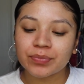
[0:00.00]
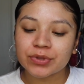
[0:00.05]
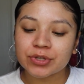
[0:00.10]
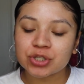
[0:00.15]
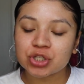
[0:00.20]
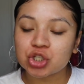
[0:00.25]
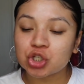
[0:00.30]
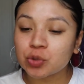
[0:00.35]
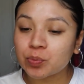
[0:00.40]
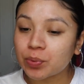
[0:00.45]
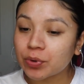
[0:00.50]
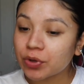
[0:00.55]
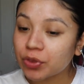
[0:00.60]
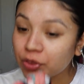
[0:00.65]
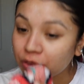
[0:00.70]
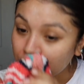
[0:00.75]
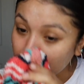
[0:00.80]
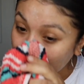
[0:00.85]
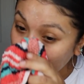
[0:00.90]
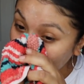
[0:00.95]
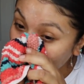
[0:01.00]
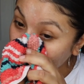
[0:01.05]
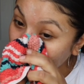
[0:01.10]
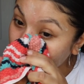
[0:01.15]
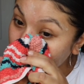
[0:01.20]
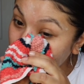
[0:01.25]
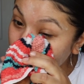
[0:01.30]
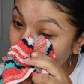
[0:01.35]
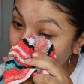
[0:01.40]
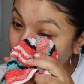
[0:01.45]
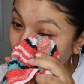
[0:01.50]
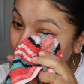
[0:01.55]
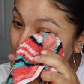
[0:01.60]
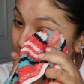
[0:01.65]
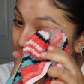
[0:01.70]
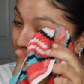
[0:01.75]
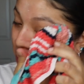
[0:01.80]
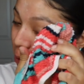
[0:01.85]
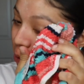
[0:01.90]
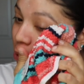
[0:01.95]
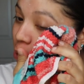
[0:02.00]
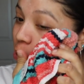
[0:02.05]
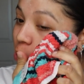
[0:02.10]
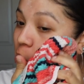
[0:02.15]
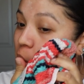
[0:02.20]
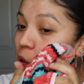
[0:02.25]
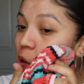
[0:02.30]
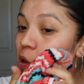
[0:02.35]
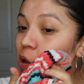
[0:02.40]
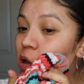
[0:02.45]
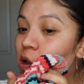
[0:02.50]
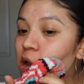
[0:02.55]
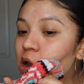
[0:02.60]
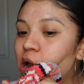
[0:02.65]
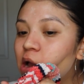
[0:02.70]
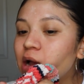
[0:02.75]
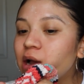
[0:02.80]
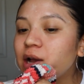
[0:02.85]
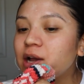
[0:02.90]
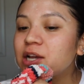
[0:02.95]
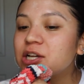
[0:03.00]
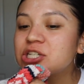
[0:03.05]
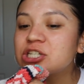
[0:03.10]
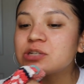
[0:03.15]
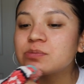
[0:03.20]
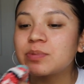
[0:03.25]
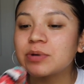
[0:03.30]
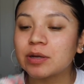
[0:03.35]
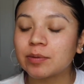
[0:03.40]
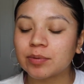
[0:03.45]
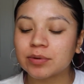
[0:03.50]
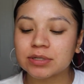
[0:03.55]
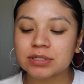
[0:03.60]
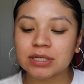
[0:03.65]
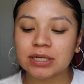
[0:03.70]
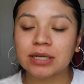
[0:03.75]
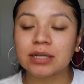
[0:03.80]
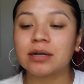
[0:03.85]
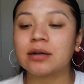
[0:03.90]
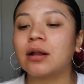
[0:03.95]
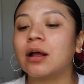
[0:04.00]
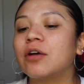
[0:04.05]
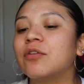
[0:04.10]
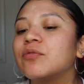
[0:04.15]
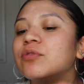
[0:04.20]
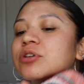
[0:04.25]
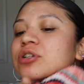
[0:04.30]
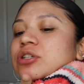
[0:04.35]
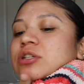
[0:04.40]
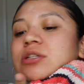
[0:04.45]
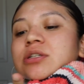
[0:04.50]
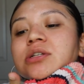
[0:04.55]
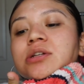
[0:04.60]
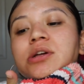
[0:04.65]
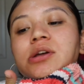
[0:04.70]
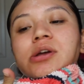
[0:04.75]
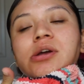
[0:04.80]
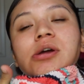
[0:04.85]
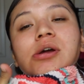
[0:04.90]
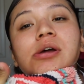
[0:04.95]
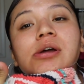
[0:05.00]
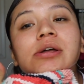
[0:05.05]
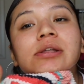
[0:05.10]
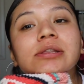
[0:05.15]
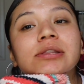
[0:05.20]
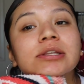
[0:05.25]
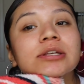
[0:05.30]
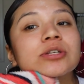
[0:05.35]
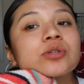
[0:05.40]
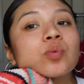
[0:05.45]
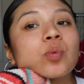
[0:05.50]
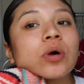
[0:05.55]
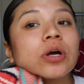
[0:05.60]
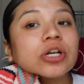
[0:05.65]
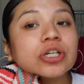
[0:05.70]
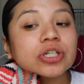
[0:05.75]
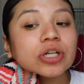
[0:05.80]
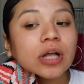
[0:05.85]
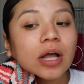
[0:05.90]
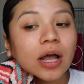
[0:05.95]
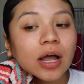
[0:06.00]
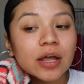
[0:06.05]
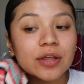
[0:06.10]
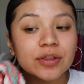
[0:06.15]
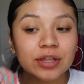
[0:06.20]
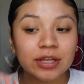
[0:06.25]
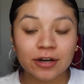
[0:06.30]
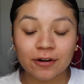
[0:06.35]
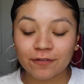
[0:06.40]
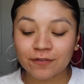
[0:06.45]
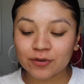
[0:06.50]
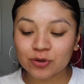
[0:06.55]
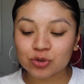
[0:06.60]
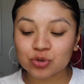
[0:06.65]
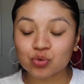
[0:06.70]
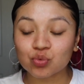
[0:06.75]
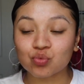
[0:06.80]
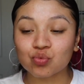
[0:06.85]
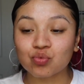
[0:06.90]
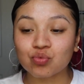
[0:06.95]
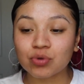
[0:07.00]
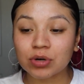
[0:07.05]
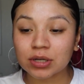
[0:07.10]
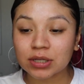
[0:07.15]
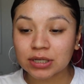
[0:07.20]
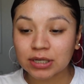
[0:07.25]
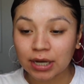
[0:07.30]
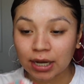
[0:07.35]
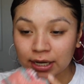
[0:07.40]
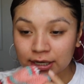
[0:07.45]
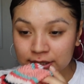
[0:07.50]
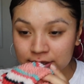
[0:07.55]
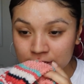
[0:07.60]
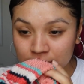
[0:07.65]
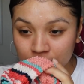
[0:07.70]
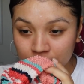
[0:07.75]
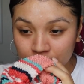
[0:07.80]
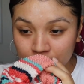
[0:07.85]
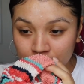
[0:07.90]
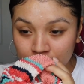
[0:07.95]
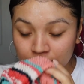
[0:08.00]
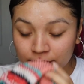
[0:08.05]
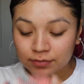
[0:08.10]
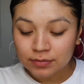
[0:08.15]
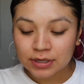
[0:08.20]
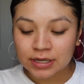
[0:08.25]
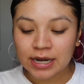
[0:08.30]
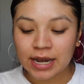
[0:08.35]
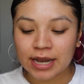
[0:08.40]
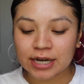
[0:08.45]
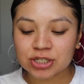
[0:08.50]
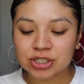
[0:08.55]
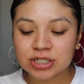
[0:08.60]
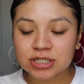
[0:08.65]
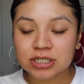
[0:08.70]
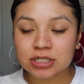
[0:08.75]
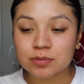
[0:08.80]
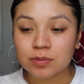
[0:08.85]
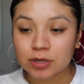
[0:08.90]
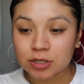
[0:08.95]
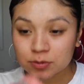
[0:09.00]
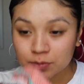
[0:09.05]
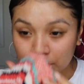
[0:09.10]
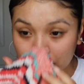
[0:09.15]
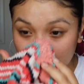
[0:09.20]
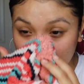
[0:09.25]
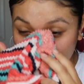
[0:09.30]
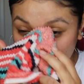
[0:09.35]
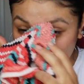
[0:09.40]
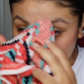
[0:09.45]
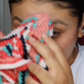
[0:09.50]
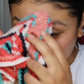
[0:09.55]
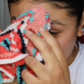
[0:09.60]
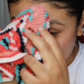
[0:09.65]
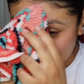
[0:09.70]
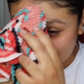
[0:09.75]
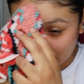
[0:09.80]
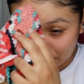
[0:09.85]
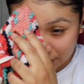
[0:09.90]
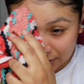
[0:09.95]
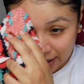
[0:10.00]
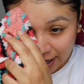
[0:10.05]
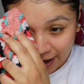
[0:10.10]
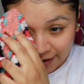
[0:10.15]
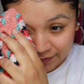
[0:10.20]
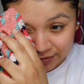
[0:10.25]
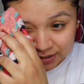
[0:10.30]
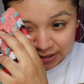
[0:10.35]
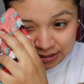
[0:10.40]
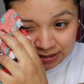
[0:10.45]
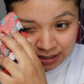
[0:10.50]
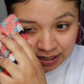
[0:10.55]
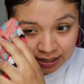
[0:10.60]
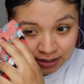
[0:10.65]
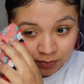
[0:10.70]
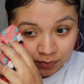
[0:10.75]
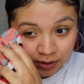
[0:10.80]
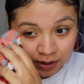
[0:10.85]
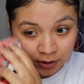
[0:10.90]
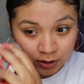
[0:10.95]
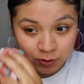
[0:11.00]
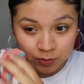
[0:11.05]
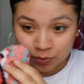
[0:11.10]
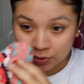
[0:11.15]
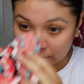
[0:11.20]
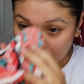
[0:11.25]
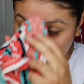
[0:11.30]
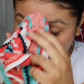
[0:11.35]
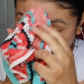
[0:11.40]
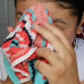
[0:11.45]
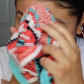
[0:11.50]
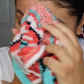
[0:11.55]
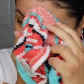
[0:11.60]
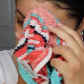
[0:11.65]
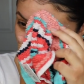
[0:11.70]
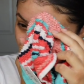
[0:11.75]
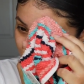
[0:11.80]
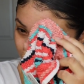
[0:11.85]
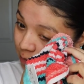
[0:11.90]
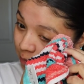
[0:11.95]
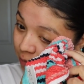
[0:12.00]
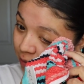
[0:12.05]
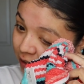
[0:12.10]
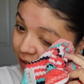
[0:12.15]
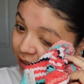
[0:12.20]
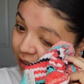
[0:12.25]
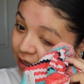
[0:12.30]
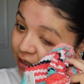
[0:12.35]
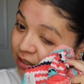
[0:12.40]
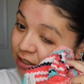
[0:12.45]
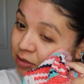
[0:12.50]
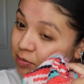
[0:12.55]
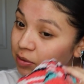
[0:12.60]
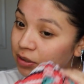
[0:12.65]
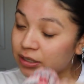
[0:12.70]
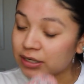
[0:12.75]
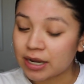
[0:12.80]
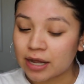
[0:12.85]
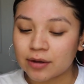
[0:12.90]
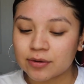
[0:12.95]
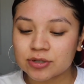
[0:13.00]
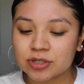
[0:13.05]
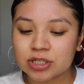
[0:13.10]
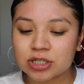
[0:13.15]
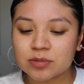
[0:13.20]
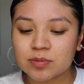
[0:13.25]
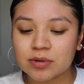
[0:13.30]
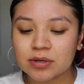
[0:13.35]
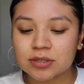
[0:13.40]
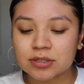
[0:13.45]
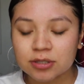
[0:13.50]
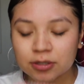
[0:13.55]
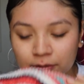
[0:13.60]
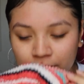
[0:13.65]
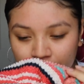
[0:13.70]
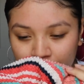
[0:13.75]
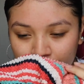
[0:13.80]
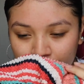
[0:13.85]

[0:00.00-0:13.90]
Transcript: super thick or anything, I should be able to get it off with just this washcloth, and it feels really nice, and it actually smells pretty good now. I didn't really have a scent when I was putting it on, but I can kind of smell it now. It just smells